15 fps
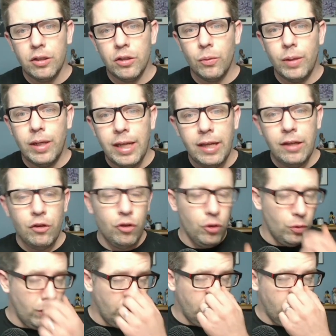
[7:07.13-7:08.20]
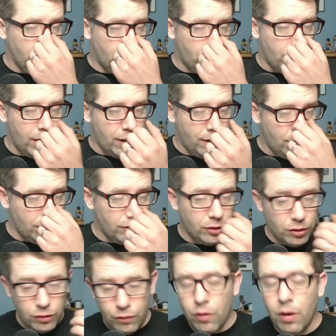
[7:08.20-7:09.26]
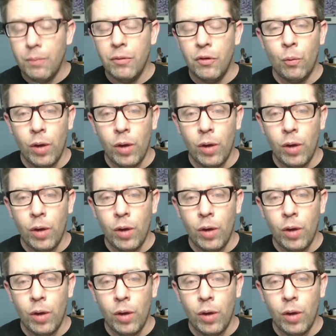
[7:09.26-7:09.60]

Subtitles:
So we need shooting threats from the